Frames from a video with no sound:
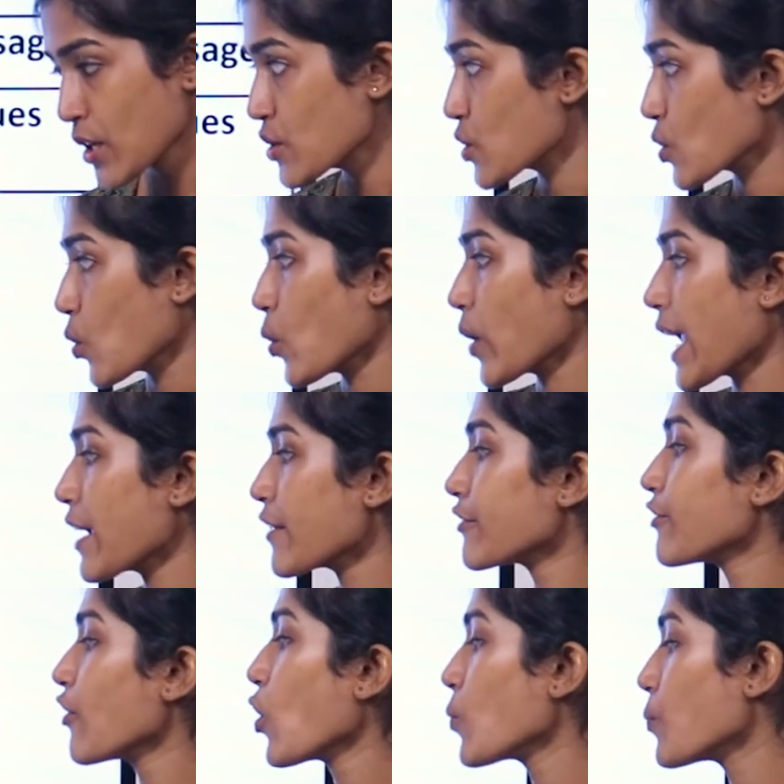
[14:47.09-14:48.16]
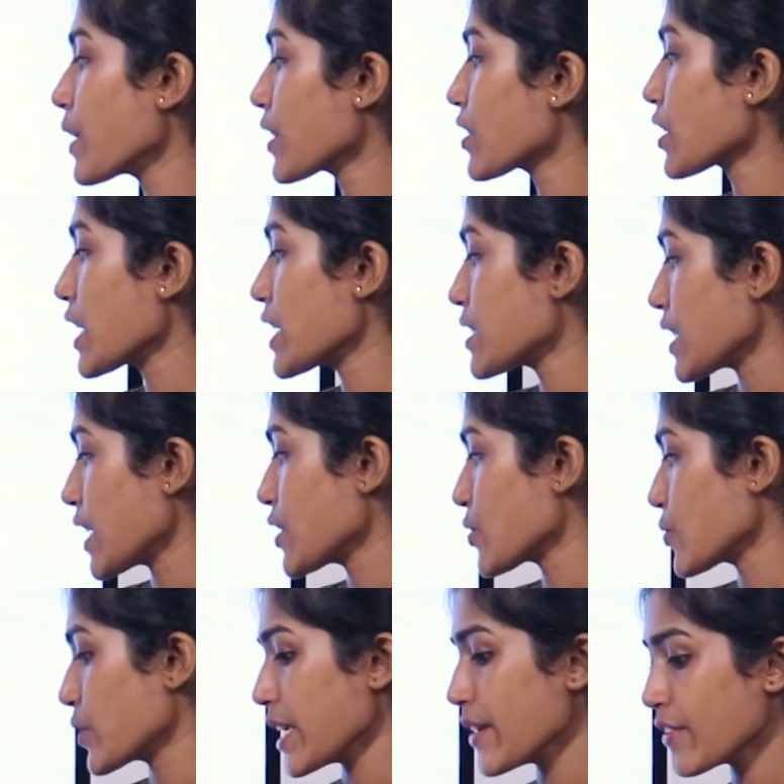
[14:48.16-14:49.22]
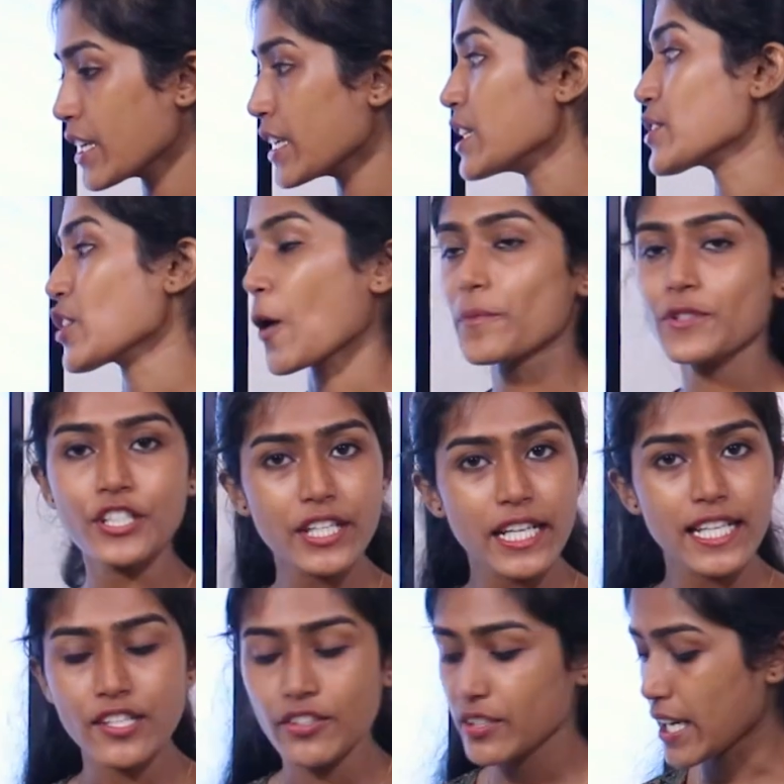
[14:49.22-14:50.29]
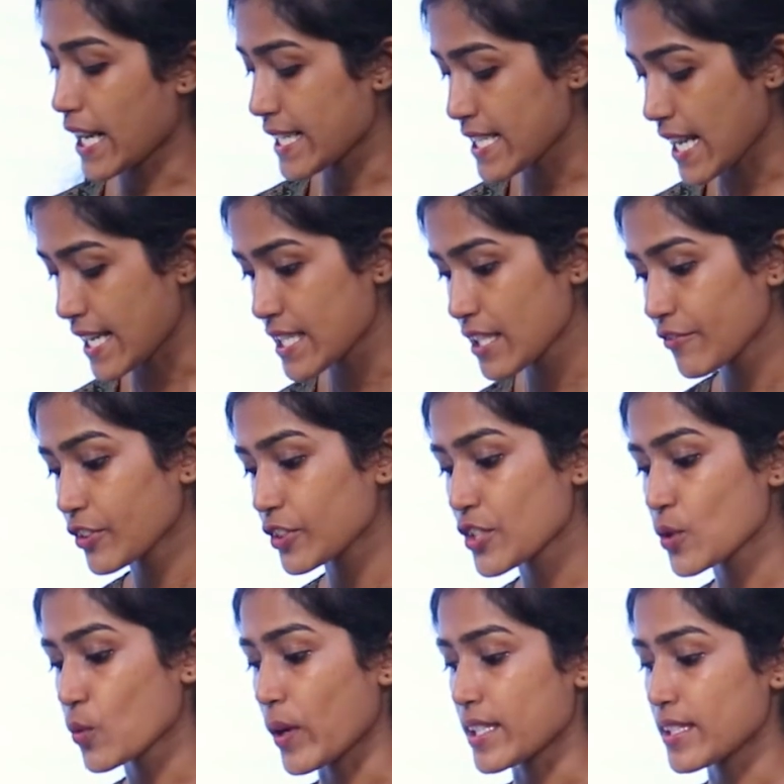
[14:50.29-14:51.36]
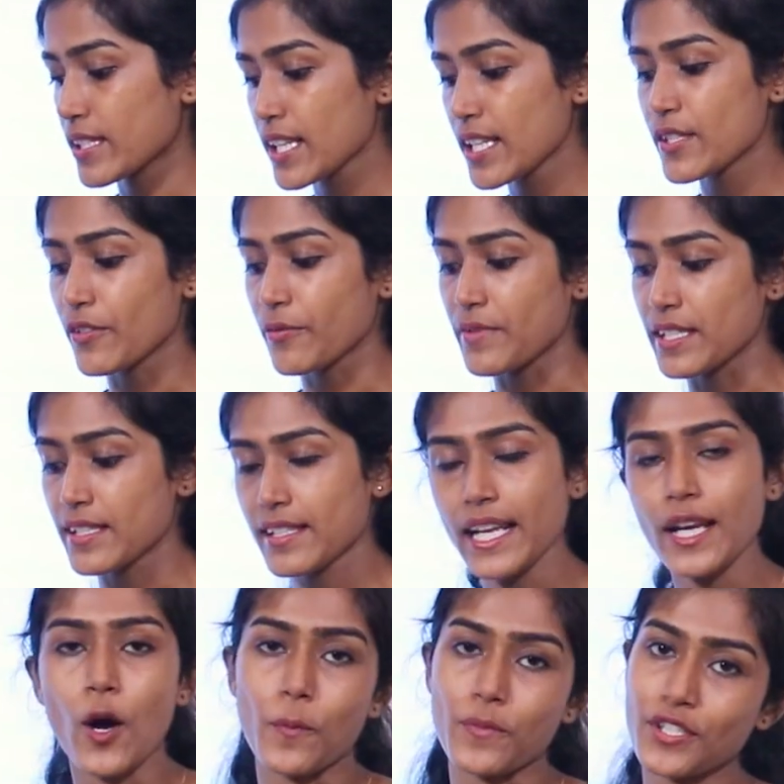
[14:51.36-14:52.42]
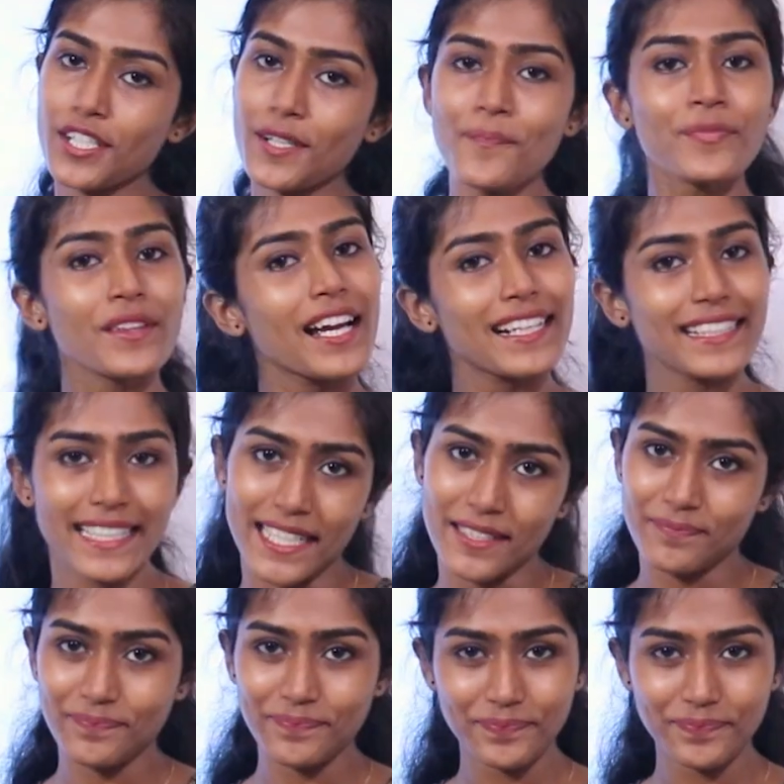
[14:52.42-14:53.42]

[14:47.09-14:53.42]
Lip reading: So A4, B3, C2, D1 is option D. So the right answer for this question is obviously option D.